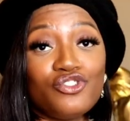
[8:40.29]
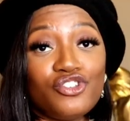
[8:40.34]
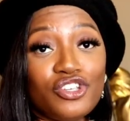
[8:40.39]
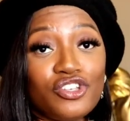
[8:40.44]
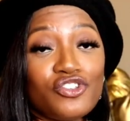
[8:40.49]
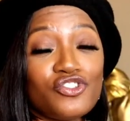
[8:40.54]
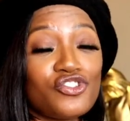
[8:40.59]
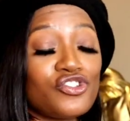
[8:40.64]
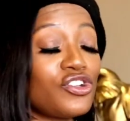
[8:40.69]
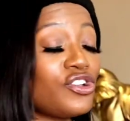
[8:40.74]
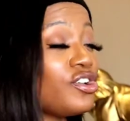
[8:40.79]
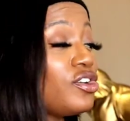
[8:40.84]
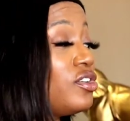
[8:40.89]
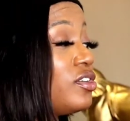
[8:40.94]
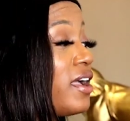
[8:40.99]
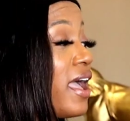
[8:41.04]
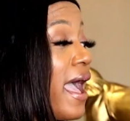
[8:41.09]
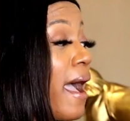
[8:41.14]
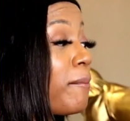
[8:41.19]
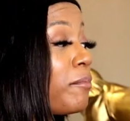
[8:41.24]

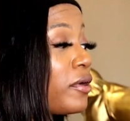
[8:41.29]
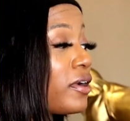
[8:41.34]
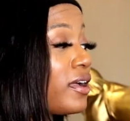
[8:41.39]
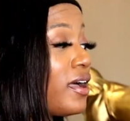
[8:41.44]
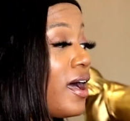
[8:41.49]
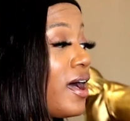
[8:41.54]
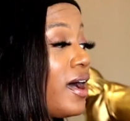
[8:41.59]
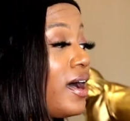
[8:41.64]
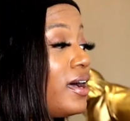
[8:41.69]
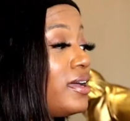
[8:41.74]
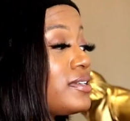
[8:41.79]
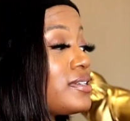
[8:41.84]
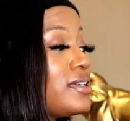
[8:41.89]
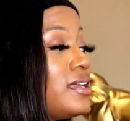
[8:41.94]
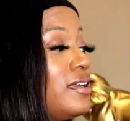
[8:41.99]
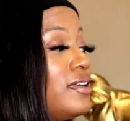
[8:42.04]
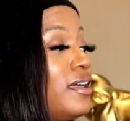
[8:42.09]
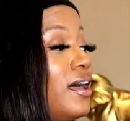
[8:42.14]
ginger, apricot,